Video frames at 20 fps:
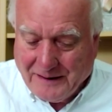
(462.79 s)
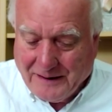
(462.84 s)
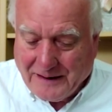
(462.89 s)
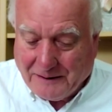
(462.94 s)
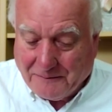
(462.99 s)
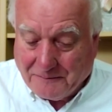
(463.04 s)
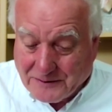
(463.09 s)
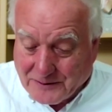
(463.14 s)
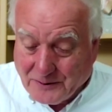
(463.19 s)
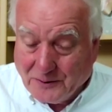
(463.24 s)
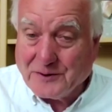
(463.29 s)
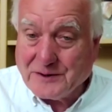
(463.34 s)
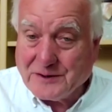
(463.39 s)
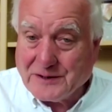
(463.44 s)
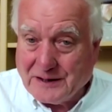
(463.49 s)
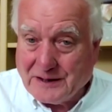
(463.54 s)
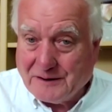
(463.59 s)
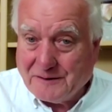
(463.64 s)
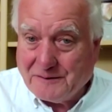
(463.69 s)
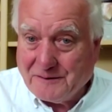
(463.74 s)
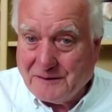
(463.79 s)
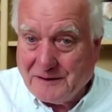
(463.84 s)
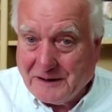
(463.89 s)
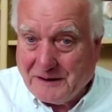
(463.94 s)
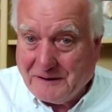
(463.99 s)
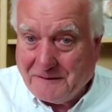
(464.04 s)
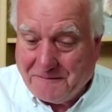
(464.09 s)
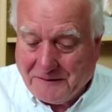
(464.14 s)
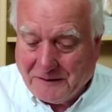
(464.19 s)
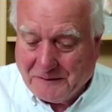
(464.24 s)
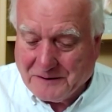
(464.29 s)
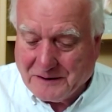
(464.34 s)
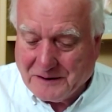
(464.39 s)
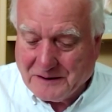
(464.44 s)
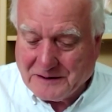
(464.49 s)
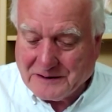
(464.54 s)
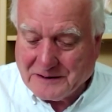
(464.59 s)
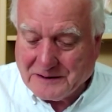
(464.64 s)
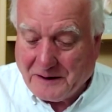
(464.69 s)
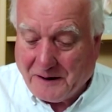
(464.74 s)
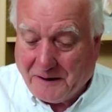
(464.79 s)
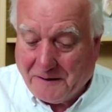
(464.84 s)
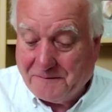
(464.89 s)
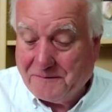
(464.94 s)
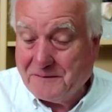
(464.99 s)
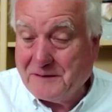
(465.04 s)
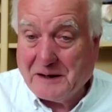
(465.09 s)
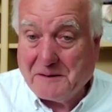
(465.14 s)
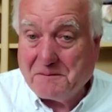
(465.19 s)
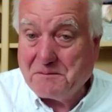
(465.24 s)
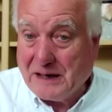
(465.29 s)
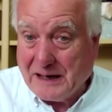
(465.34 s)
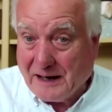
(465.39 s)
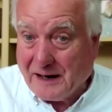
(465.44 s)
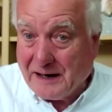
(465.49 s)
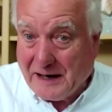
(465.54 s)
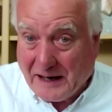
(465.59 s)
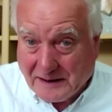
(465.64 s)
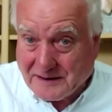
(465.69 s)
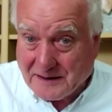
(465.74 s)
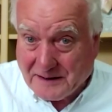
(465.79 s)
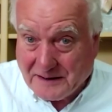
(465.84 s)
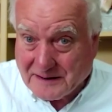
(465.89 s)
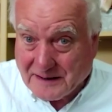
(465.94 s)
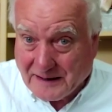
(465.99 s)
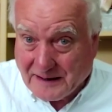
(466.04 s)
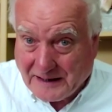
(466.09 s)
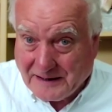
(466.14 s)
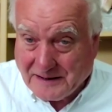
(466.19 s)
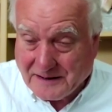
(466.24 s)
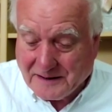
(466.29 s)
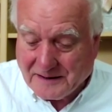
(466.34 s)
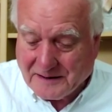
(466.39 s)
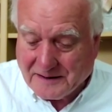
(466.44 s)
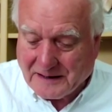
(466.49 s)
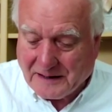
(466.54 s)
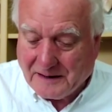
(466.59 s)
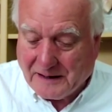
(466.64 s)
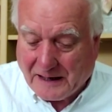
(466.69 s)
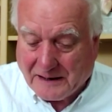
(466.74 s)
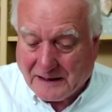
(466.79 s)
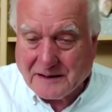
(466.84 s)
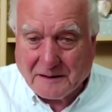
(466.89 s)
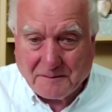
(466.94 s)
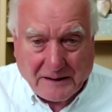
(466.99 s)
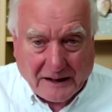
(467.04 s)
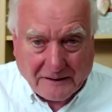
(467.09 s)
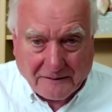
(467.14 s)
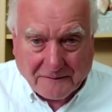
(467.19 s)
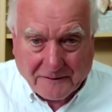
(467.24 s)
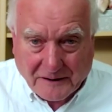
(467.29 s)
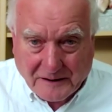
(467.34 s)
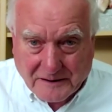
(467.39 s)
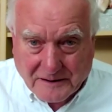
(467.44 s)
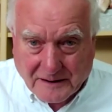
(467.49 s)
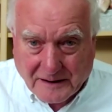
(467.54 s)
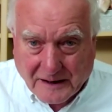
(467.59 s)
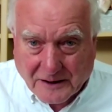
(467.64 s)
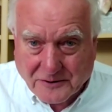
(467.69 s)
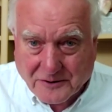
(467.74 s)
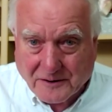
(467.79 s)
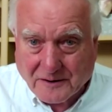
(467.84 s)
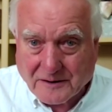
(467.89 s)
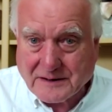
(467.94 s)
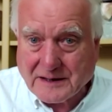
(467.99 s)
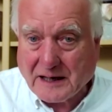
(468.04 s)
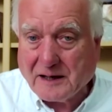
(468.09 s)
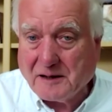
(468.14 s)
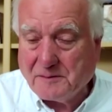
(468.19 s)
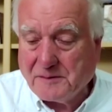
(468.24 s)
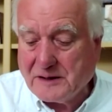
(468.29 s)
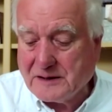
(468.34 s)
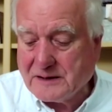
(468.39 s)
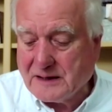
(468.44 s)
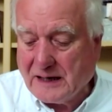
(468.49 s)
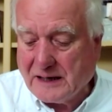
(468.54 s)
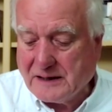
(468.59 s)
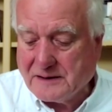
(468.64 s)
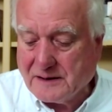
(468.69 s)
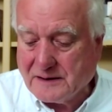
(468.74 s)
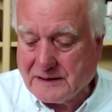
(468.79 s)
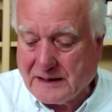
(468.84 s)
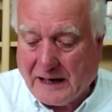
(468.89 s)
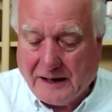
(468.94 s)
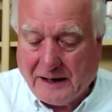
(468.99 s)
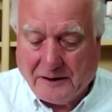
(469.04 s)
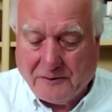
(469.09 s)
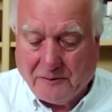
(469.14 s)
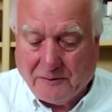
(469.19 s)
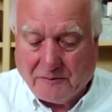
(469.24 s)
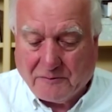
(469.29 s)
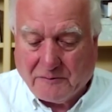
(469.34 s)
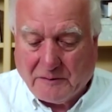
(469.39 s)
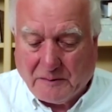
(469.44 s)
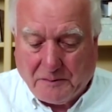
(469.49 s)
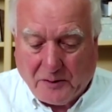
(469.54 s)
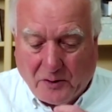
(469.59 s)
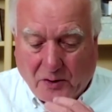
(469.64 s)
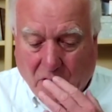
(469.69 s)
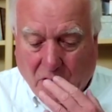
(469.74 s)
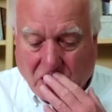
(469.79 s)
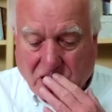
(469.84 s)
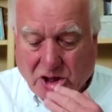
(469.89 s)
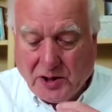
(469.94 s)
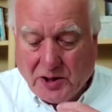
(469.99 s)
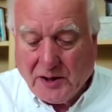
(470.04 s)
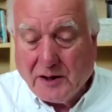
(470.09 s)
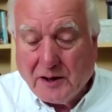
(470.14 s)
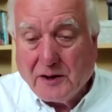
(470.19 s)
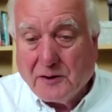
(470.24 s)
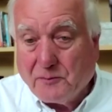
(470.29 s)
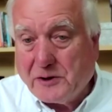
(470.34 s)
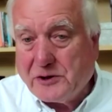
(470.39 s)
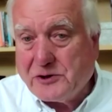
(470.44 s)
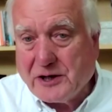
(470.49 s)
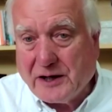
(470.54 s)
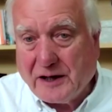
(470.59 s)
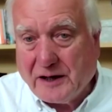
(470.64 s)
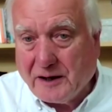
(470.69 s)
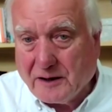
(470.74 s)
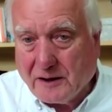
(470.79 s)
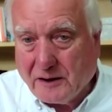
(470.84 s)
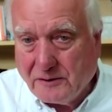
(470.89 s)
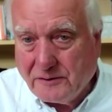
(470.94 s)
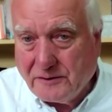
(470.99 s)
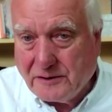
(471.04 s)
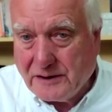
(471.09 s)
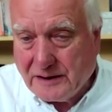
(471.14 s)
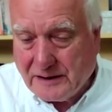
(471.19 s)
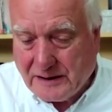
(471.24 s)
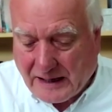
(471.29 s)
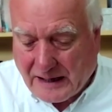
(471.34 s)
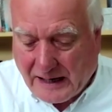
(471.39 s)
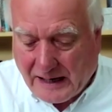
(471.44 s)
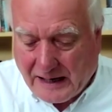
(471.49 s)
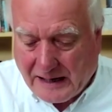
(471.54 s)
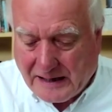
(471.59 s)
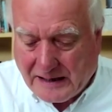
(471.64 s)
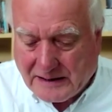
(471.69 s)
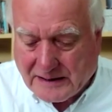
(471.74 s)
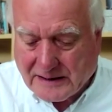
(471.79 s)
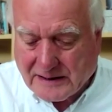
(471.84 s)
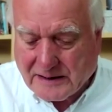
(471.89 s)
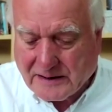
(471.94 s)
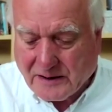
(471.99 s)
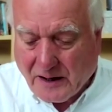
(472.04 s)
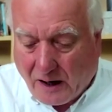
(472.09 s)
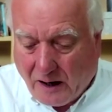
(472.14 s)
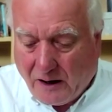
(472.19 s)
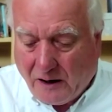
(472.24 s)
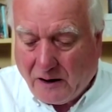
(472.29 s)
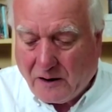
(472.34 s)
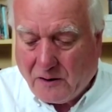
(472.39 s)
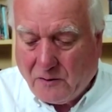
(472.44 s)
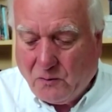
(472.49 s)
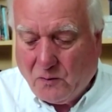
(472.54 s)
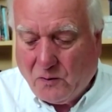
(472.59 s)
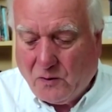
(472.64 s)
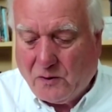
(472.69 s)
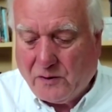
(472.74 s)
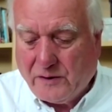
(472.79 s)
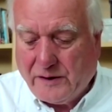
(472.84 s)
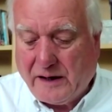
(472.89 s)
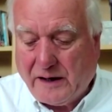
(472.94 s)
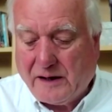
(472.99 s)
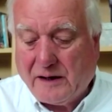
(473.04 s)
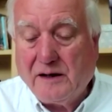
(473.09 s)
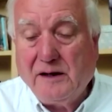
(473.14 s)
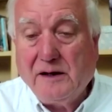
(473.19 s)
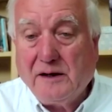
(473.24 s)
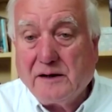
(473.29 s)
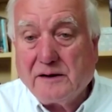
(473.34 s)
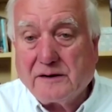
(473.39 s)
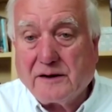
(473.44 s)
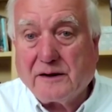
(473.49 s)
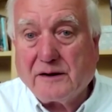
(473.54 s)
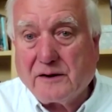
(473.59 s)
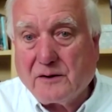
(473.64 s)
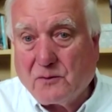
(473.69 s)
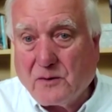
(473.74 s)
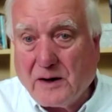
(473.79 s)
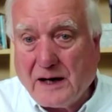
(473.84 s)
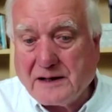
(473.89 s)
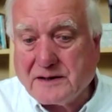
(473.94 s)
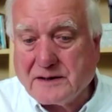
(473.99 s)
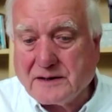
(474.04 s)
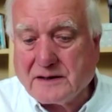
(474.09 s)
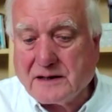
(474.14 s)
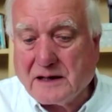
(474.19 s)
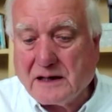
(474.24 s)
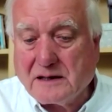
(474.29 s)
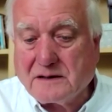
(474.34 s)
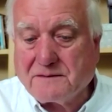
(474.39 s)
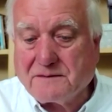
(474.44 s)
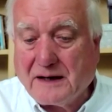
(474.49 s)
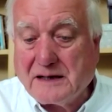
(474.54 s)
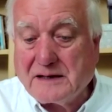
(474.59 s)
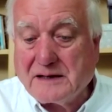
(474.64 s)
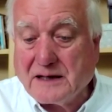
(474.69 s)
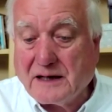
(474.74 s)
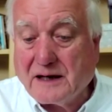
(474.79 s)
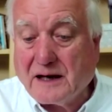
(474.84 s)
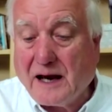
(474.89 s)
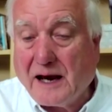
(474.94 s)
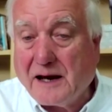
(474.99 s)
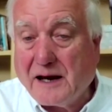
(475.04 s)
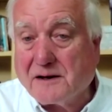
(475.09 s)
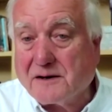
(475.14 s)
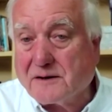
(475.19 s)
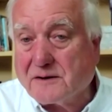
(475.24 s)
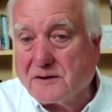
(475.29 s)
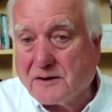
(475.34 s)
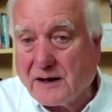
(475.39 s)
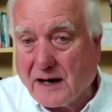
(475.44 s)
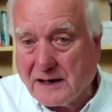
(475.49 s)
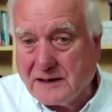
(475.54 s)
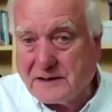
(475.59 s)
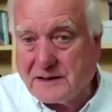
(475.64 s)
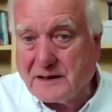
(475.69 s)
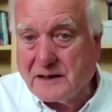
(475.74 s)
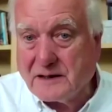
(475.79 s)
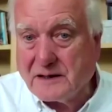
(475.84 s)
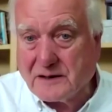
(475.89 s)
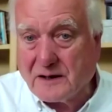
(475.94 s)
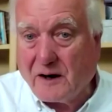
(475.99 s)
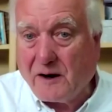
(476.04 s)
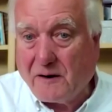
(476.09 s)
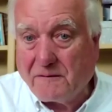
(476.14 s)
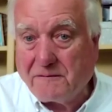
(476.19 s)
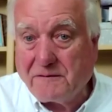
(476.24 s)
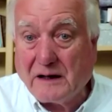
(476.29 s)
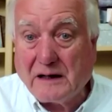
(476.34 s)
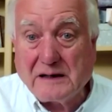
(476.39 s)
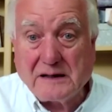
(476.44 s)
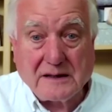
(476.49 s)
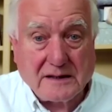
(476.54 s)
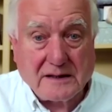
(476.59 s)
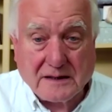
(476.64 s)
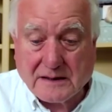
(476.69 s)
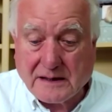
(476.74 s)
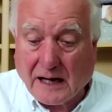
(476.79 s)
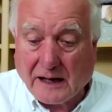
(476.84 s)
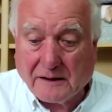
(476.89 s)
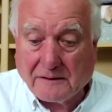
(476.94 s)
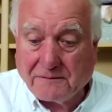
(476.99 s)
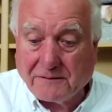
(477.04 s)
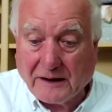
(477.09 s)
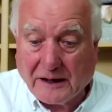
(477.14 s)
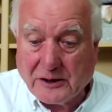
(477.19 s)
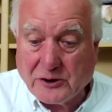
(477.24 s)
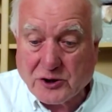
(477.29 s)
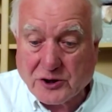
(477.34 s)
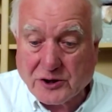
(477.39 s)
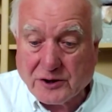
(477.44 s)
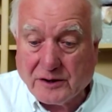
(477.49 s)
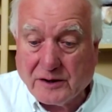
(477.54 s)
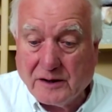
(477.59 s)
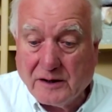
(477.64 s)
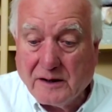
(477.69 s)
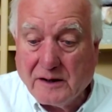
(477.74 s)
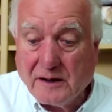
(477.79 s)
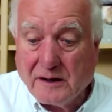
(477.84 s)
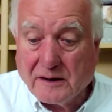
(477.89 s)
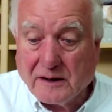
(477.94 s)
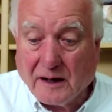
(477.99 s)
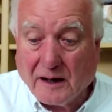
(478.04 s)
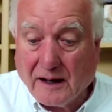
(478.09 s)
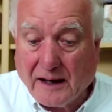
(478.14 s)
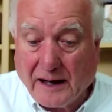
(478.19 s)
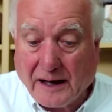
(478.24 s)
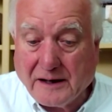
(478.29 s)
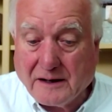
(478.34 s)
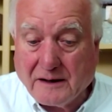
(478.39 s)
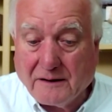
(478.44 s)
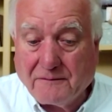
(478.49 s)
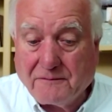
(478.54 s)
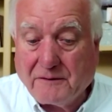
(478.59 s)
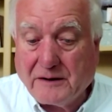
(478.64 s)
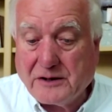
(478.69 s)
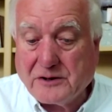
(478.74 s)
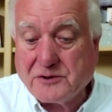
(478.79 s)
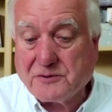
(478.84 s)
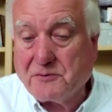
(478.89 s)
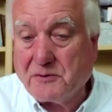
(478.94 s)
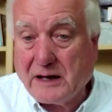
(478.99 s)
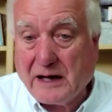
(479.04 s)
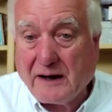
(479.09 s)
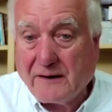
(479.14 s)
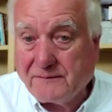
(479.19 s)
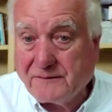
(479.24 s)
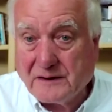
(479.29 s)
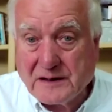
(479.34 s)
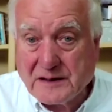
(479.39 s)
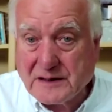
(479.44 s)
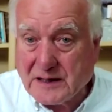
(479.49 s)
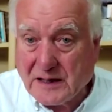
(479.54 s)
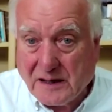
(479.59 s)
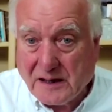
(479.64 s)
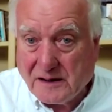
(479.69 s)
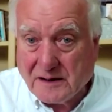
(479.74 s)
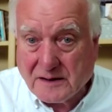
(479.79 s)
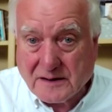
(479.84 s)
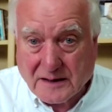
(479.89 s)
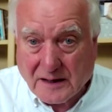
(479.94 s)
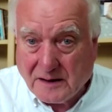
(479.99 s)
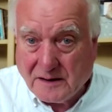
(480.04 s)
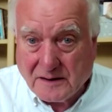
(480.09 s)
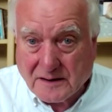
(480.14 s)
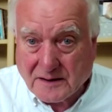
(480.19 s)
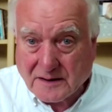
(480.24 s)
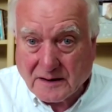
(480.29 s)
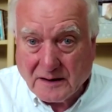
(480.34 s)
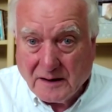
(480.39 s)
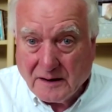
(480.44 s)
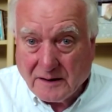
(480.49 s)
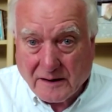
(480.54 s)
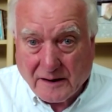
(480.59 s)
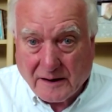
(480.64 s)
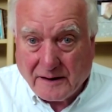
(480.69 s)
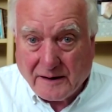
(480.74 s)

It was also the focus of the BIS's latest, that's the Bank for International Settlements, latest annual report, which included a stark warning that the West is facing a crisis of stagflation, the like of which we haven't seen since the